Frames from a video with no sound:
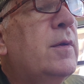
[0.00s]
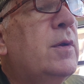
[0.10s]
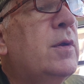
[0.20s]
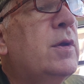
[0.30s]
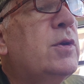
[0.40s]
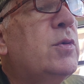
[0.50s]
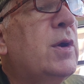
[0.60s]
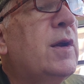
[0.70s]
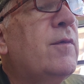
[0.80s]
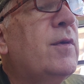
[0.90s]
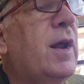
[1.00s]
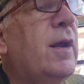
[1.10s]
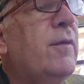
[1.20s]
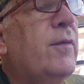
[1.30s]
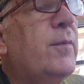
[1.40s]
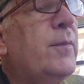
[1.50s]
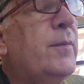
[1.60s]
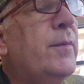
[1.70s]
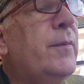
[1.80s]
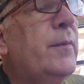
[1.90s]
to the tree of life.
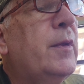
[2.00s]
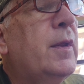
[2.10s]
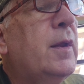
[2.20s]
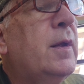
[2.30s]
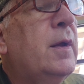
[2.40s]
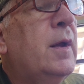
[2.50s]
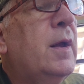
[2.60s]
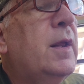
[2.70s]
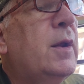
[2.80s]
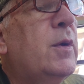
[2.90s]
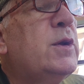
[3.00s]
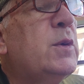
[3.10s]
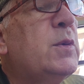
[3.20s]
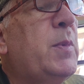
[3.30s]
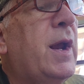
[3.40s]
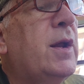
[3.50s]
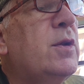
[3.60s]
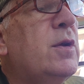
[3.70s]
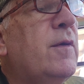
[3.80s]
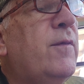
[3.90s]
Their entrance back
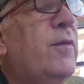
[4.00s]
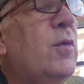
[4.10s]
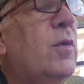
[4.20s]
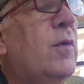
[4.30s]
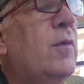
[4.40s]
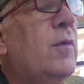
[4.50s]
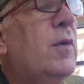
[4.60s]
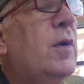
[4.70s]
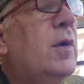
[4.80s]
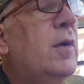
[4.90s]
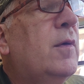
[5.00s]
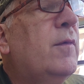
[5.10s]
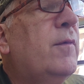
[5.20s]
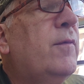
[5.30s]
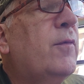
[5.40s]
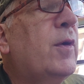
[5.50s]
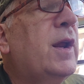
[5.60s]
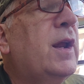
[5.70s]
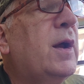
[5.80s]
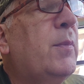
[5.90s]
into the full,
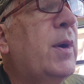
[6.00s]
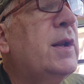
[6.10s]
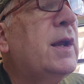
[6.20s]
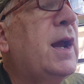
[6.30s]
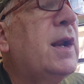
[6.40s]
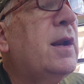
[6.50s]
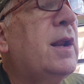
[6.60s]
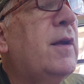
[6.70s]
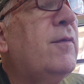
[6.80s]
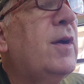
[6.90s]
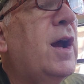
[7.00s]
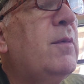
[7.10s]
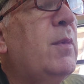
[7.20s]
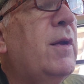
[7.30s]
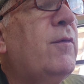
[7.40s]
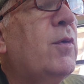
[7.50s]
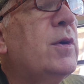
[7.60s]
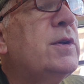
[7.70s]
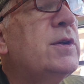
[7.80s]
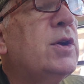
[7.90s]
free, abundant kind of life God made for
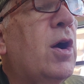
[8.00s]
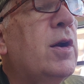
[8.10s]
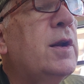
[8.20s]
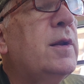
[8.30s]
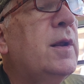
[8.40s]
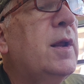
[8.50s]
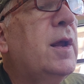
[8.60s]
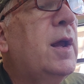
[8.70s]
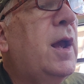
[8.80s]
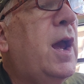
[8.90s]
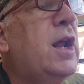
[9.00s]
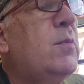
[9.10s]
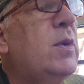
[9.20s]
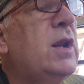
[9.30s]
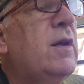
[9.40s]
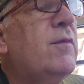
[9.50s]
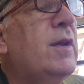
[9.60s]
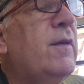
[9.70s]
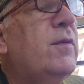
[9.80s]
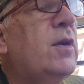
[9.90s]
us is guarded. Adam and Eve
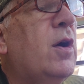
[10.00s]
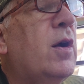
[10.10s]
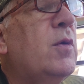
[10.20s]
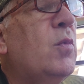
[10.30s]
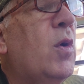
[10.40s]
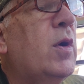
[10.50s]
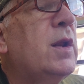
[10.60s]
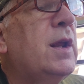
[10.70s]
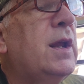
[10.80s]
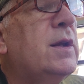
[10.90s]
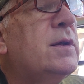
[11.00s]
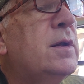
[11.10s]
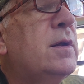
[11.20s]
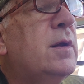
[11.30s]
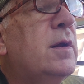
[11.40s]
left the garden walking east,